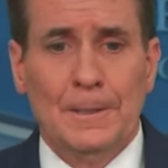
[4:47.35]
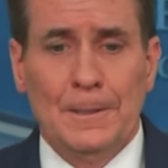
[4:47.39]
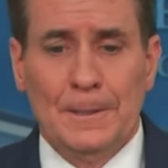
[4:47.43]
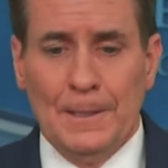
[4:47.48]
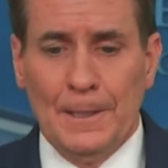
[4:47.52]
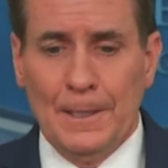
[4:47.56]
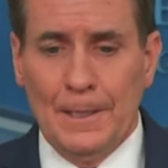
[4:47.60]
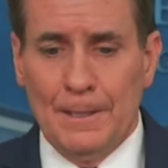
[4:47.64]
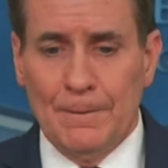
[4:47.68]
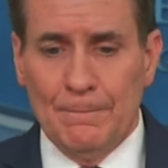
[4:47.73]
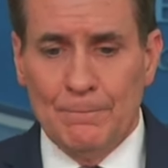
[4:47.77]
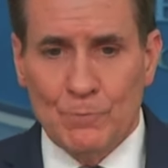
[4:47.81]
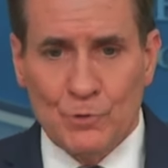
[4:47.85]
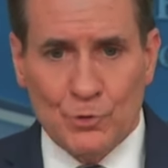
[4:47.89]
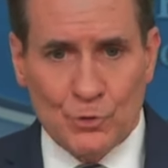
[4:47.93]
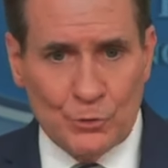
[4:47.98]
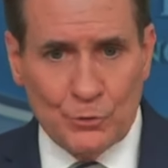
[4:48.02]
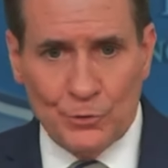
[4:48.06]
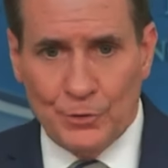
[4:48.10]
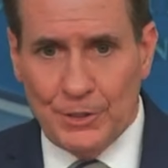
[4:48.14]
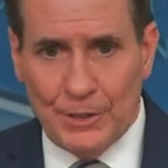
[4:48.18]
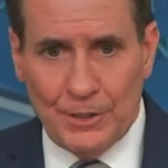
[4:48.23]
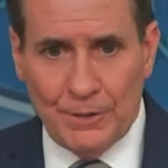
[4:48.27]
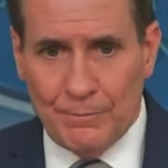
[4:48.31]
Um,
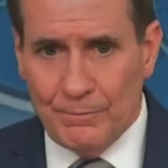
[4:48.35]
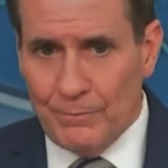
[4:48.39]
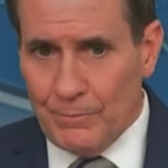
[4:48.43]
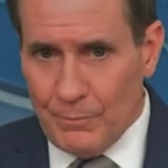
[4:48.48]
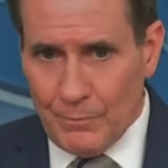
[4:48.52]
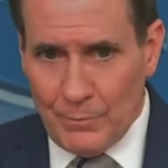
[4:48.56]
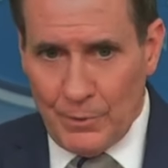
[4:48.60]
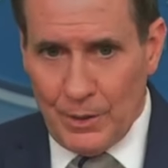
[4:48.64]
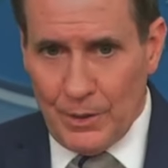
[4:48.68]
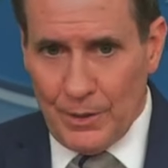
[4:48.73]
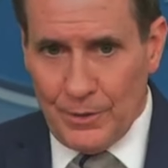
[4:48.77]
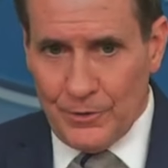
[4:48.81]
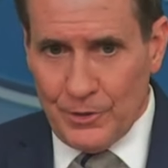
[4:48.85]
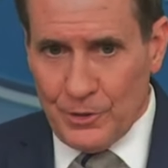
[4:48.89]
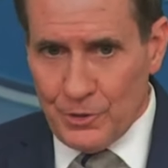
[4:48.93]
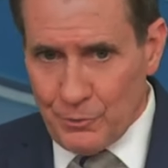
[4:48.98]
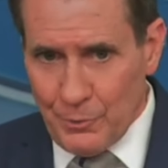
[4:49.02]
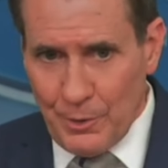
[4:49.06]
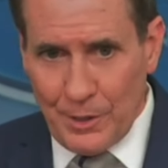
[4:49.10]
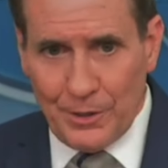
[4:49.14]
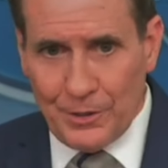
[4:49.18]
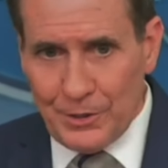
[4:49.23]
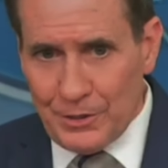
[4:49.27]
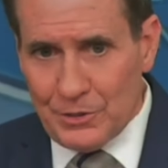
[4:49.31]
certainly, uh, the
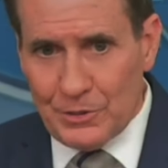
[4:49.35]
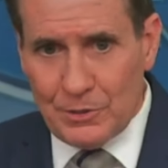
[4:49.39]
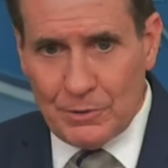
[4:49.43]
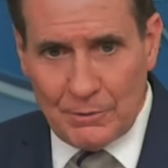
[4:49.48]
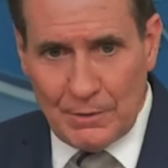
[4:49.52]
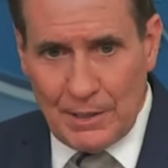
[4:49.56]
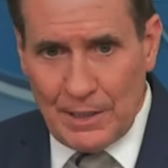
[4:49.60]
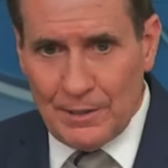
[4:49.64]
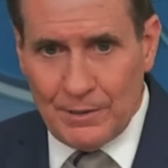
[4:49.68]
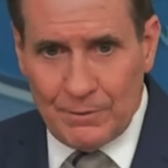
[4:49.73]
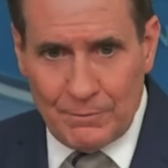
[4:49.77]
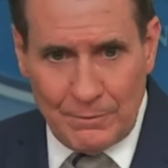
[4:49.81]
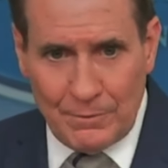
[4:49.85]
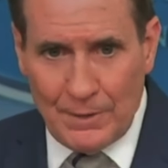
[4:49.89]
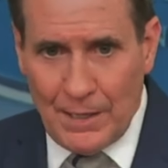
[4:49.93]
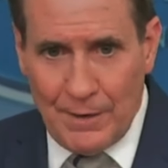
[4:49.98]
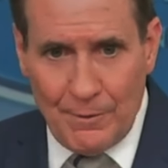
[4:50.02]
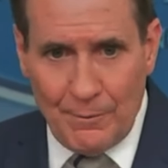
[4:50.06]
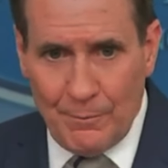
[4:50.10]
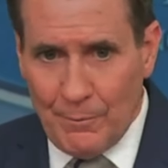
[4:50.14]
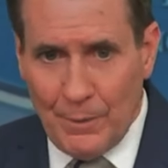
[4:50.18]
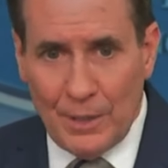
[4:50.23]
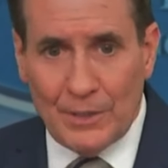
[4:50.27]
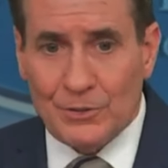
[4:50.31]
Israelis get it ha
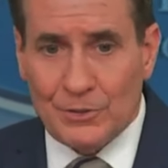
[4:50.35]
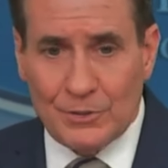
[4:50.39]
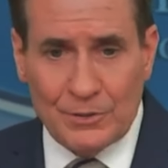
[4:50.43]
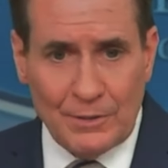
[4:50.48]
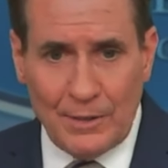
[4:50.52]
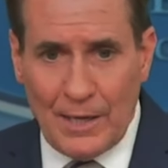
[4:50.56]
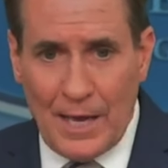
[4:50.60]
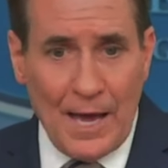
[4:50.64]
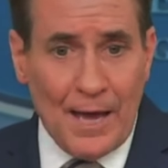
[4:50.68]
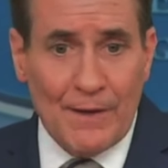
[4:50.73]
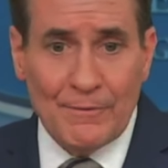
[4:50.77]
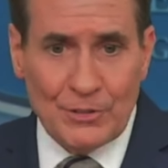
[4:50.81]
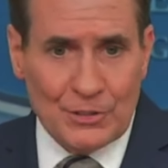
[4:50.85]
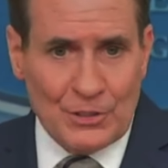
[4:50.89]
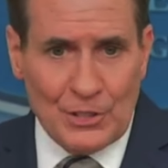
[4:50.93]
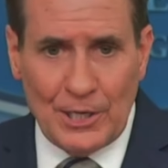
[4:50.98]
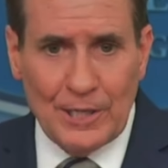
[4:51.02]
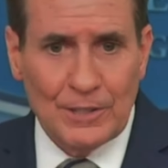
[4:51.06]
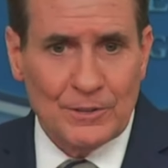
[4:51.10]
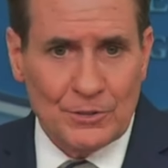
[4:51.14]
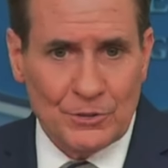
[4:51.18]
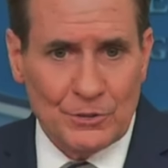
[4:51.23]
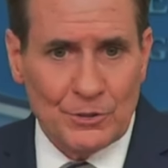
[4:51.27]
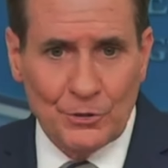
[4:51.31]
must have a
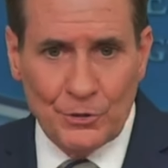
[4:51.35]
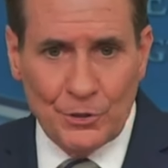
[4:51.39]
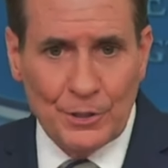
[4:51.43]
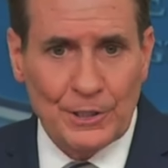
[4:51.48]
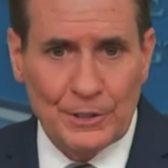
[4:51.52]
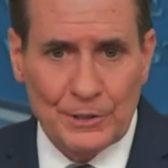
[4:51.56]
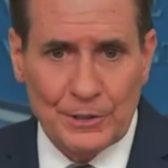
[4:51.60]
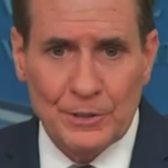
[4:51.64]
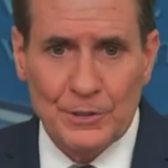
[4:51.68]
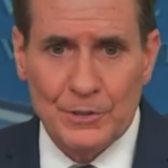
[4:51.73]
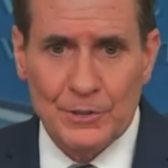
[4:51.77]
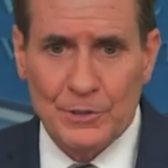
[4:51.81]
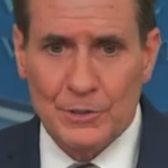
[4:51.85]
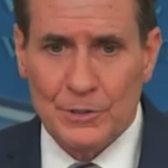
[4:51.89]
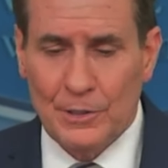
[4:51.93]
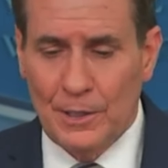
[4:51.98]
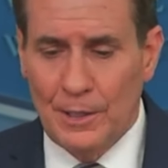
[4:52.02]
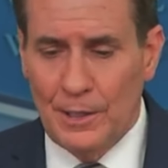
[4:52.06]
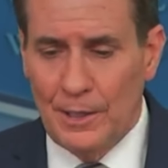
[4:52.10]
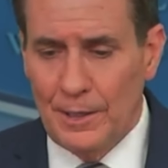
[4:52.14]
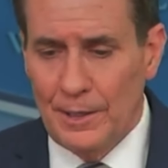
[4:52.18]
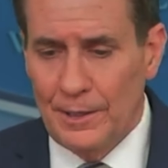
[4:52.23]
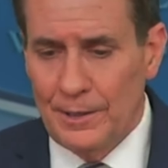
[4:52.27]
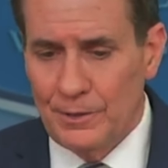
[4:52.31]
chance to look at this uh,
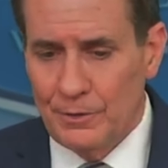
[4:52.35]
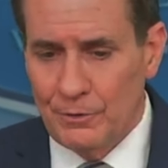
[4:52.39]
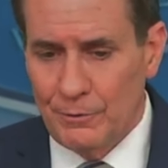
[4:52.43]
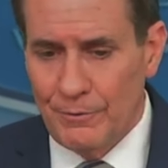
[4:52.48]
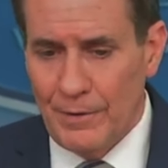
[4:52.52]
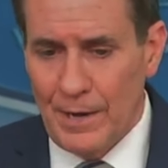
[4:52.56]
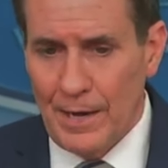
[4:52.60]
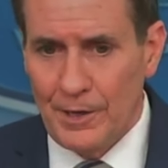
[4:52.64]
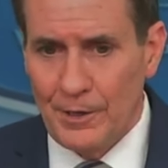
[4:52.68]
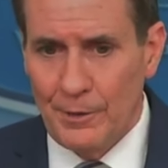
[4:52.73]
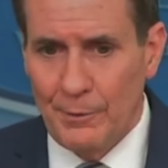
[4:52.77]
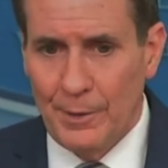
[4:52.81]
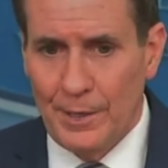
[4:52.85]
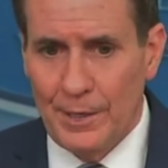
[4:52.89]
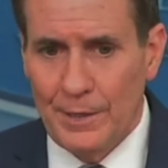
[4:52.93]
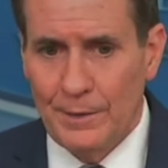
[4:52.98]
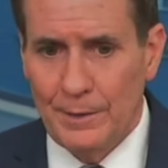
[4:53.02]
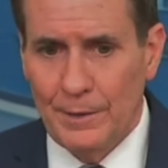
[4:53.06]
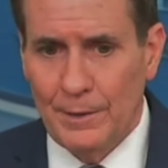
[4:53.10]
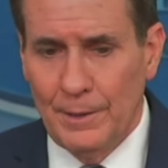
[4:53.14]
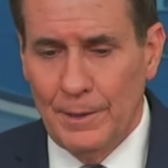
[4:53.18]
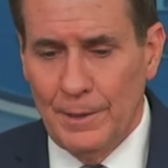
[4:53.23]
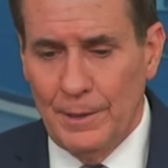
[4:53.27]
and to evaluate it.